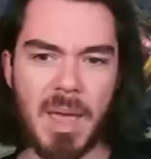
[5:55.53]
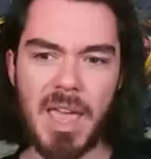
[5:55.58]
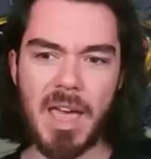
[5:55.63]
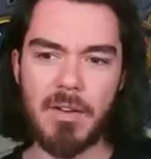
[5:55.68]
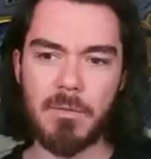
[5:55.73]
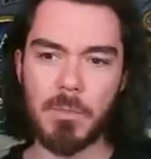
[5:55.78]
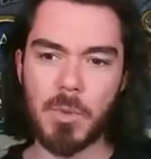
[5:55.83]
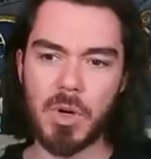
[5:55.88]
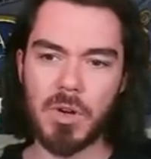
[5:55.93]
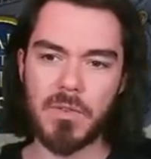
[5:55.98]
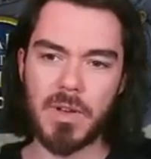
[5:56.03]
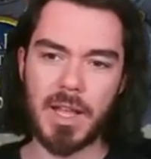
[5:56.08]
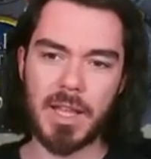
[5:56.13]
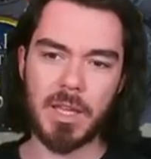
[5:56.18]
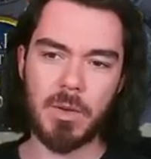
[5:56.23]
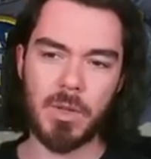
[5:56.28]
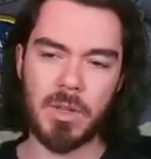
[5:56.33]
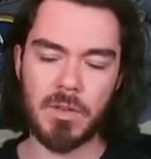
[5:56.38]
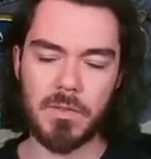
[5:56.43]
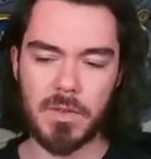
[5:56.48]
have more
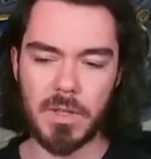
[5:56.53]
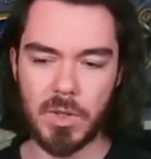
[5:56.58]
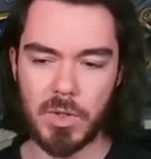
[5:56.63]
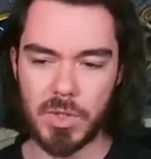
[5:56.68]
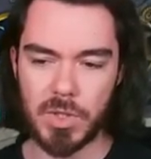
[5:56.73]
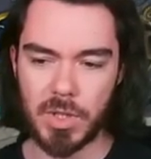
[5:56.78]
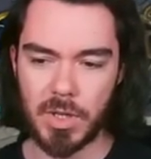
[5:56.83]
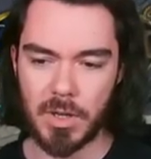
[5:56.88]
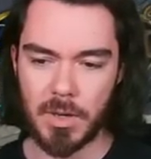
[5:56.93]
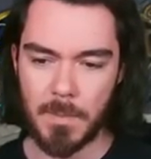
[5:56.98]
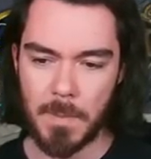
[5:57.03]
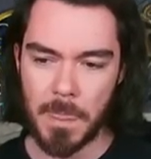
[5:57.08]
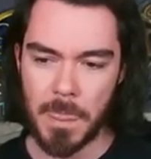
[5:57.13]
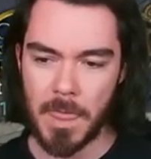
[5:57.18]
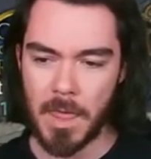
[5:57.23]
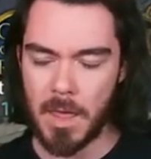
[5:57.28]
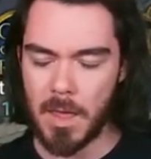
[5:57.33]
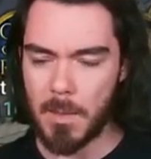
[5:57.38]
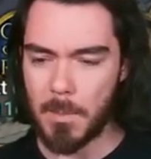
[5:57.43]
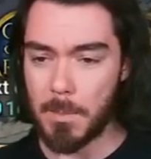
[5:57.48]
value in the future.
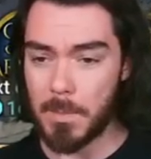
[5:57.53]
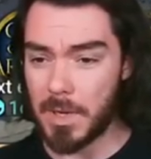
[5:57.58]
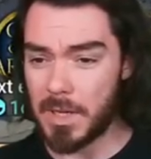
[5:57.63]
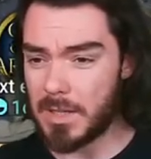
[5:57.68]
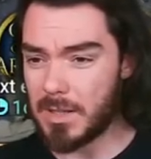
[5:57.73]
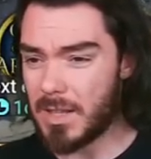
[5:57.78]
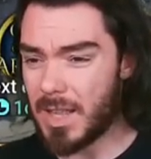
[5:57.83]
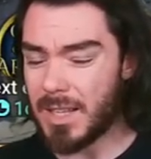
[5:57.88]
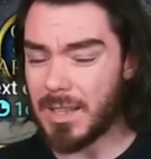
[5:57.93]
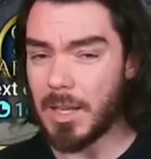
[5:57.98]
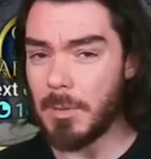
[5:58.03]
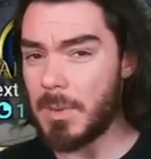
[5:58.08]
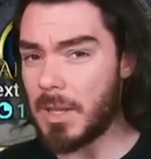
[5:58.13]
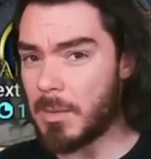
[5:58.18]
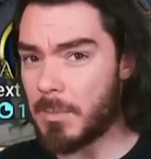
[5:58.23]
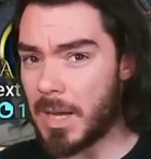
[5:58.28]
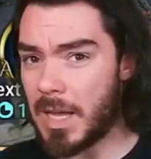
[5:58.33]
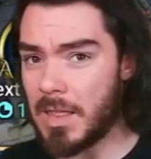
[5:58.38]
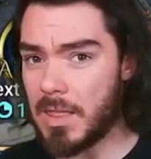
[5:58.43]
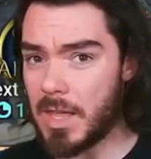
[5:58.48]
But that'll be the
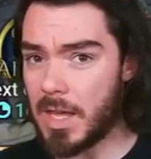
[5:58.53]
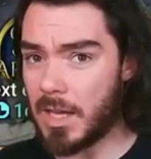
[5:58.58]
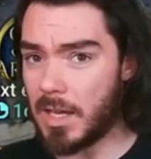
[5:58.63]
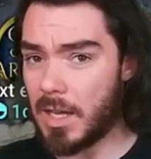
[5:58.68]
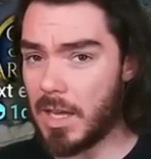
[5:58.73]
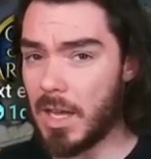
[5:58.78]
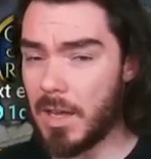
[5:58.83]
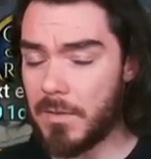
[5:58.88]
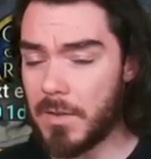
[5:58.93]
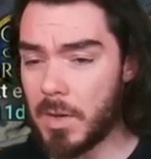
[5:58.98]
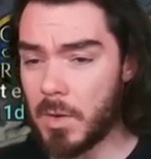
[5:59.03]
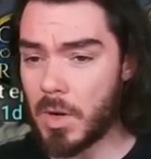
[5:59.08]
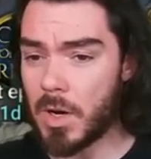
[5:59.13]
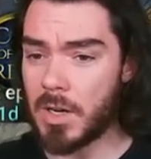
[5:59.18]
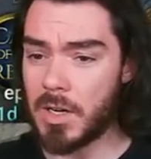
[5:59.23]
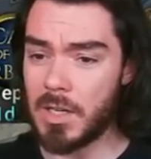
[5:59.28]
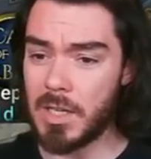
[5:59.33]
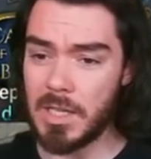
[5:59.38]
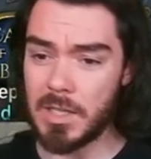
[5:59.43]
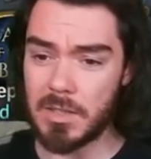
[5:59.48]
main thing. If you're going
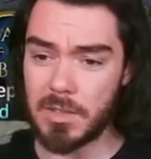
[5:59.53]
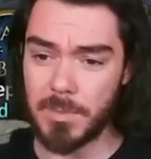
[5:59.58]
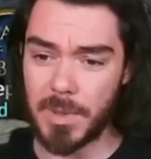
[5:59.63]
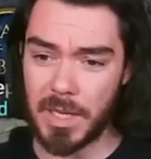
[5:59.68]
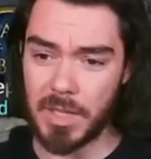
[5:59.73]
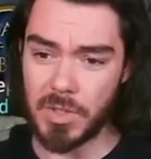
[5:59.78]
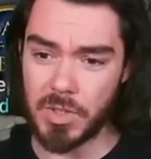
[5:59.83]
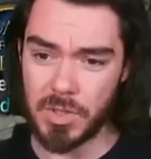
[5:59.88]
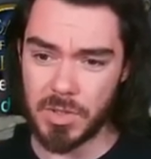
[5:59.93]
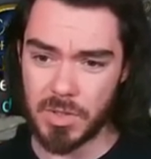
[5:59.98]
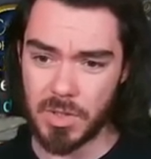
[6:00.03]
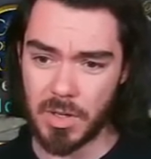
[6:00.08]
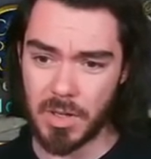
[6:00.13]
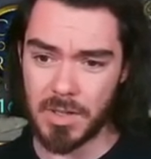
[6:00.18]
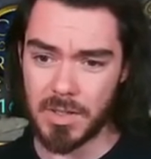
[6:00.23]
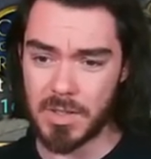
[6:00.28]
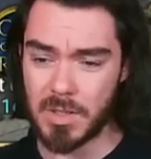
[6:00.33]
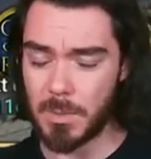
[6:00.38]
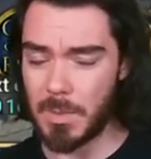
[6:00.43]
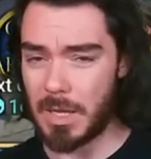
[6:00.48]
to need some Ancient
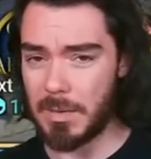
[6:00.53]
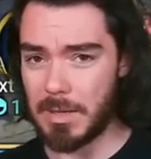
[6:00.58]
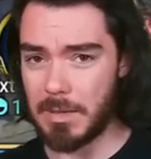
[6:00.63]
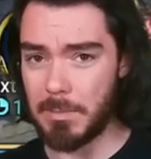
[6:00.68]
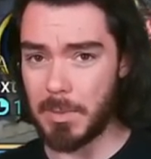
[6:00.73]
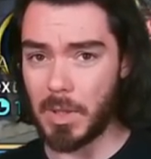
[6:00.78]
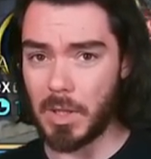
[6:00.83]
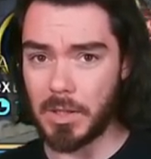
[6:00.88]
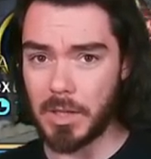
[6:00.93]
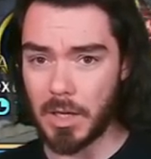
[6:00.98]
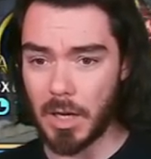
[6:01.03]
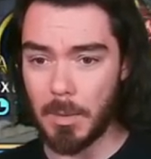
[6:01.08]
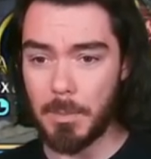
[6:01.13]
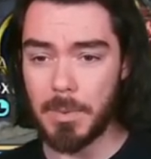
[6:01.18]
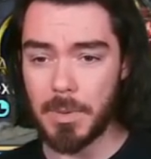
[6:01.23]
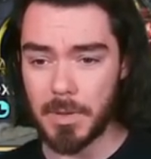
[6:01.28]
Shards to maybe bulk up